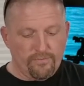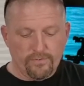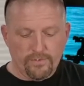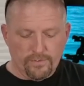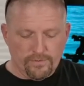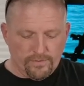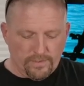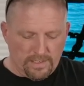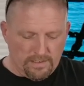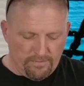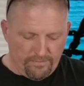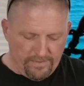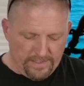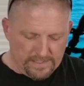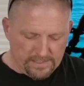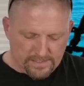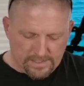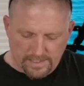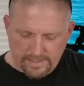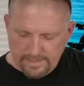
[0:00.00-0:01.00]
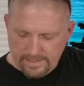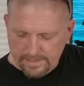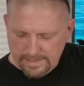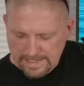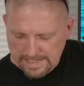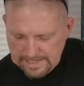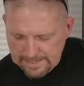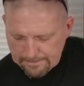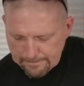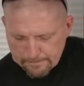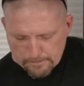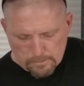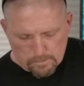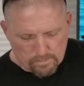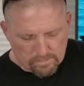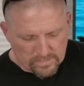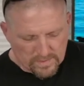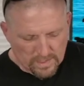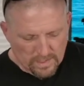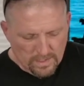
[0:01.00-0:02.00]
You saw how fast I did that.
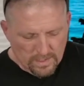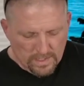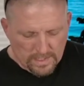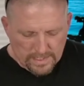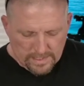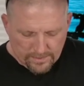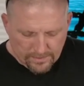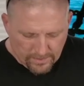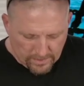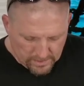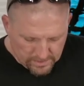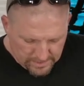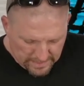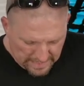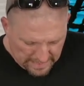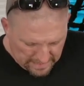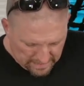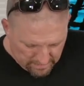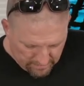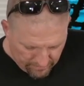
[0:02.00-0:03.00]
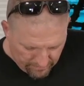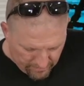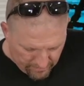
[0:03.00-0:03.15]
It does have